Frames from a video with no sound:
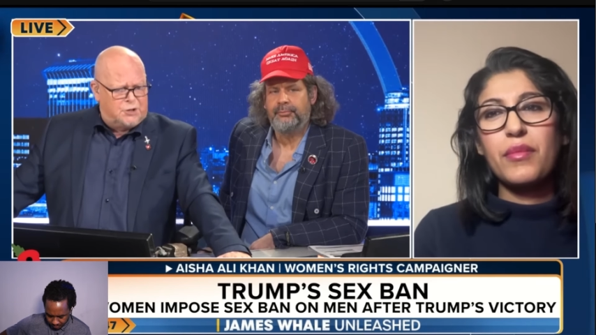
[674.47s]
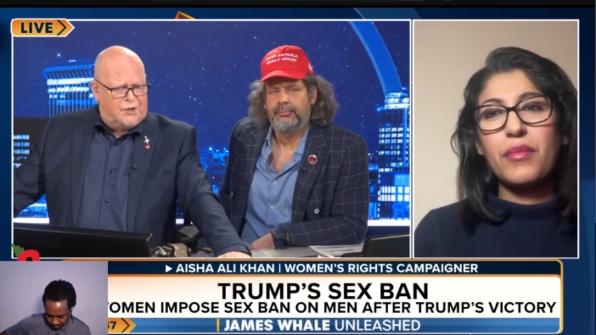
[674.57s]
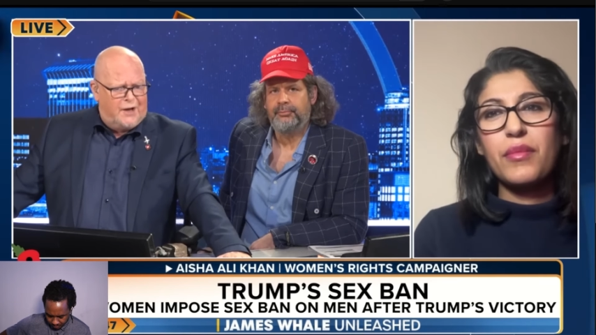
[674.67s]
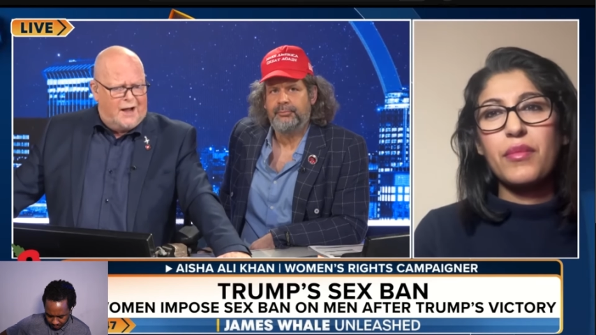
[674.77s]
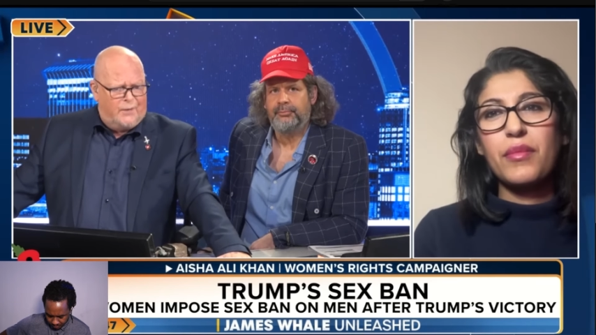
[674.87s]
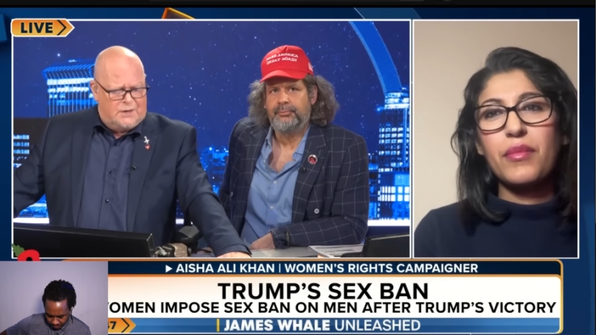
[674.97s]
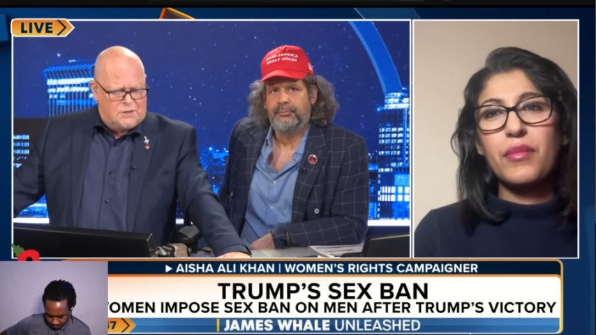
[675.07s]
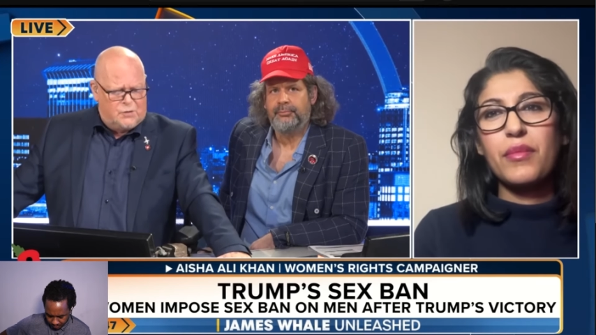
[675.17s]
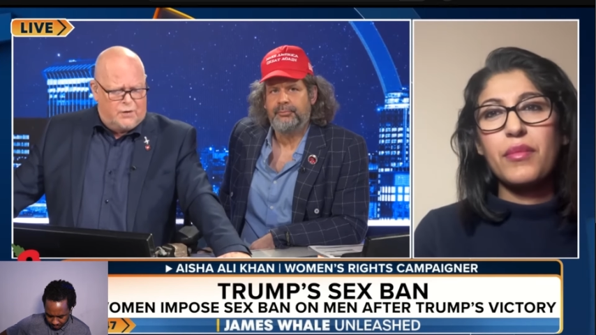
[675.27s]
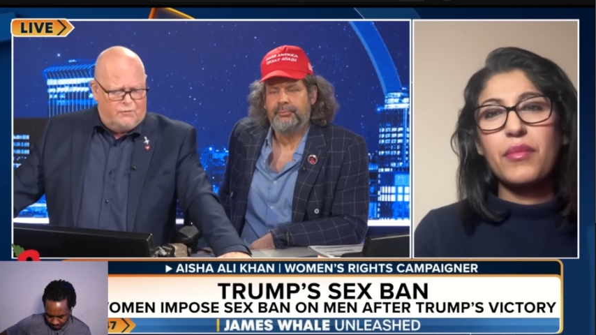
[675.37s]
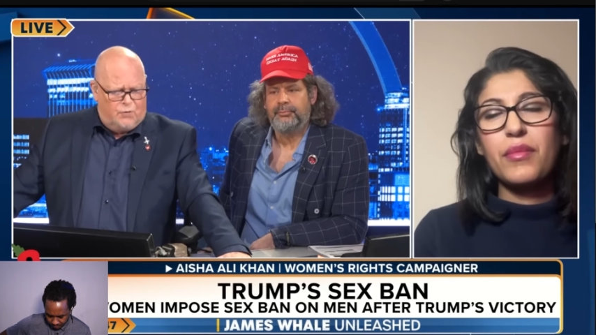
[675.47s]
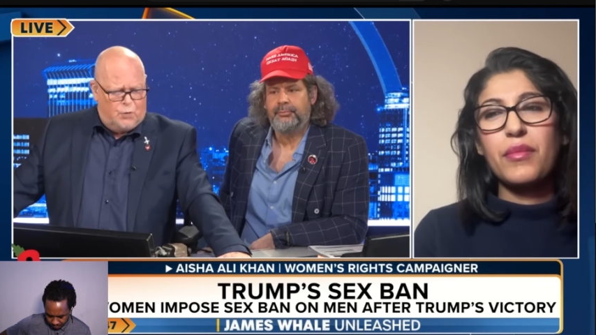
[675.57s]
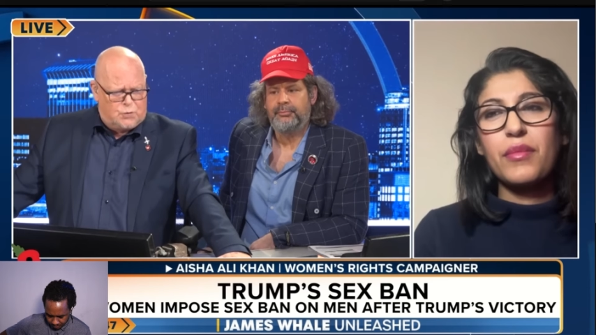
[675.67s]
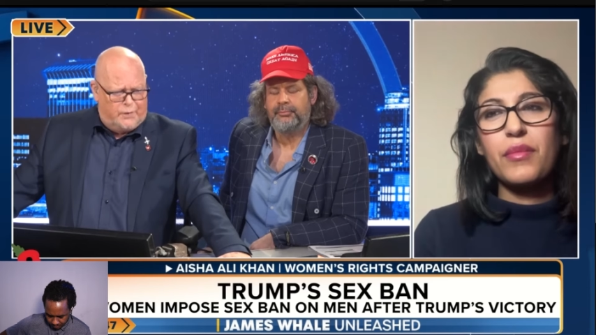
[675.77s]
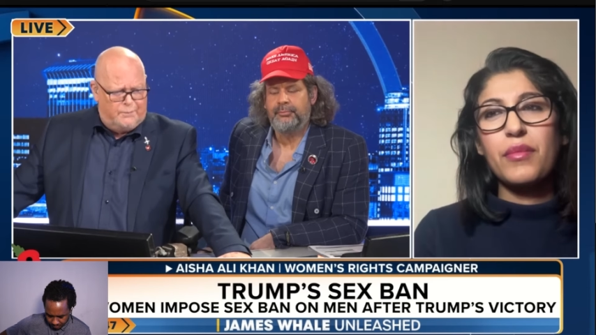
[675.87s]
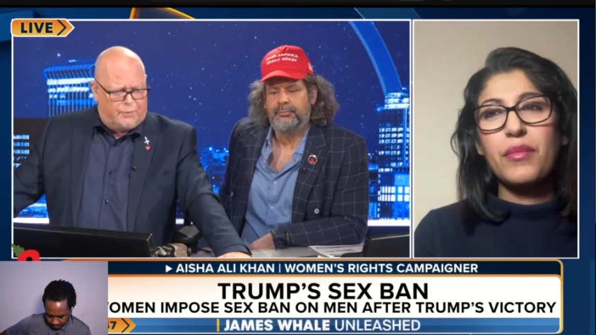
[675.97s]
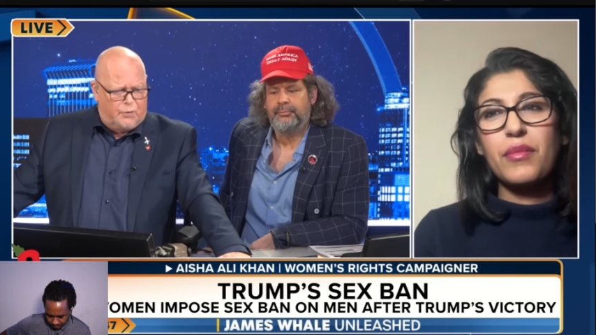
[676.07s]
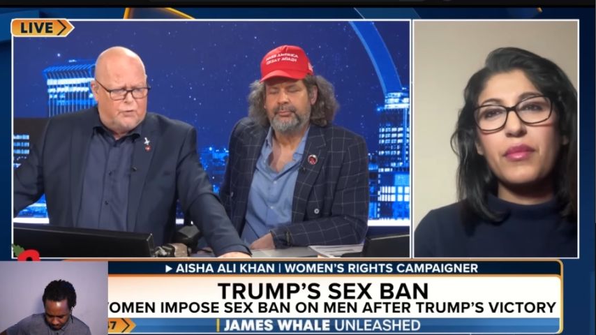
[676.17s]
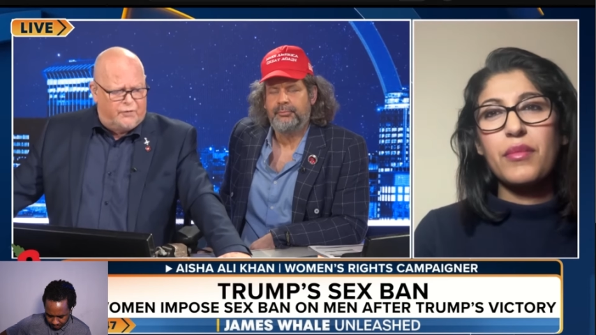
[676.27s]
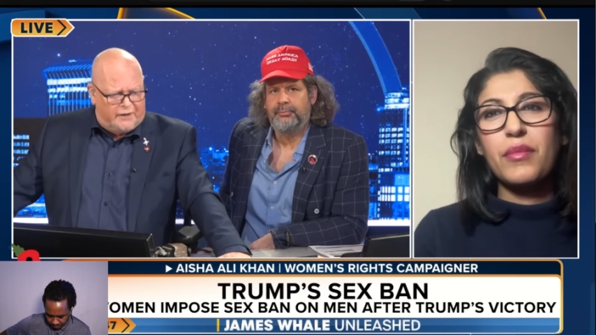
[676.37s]
Speaker 1: and how he's looking forward to
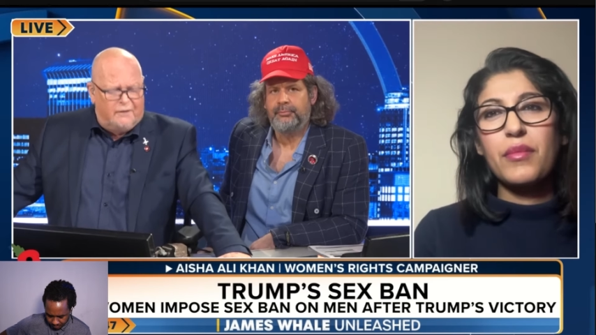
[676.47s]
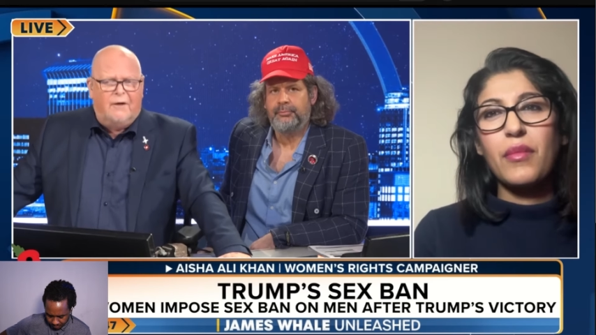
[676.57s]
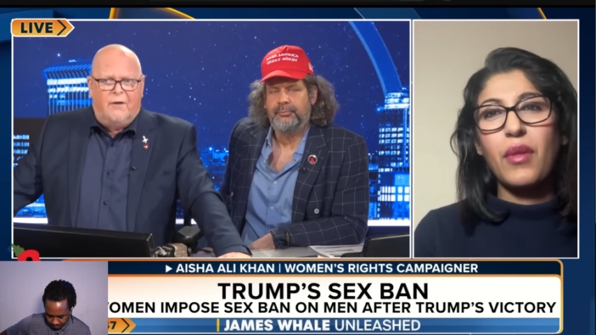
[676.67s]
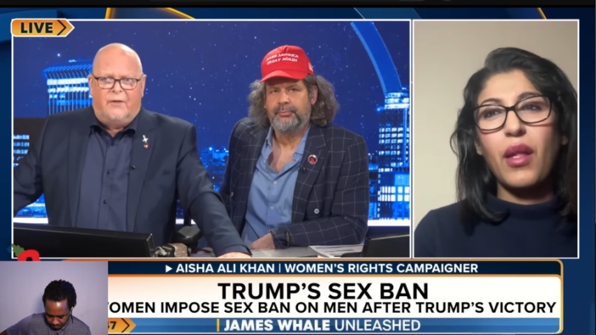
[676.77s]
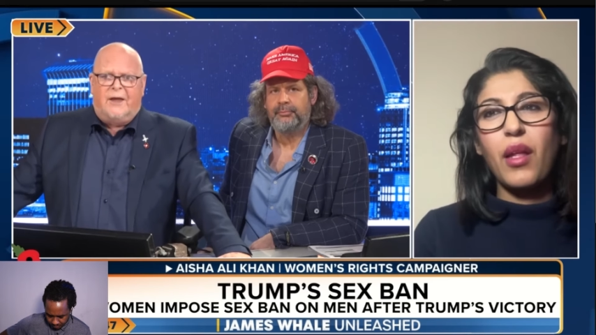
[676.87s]
improving the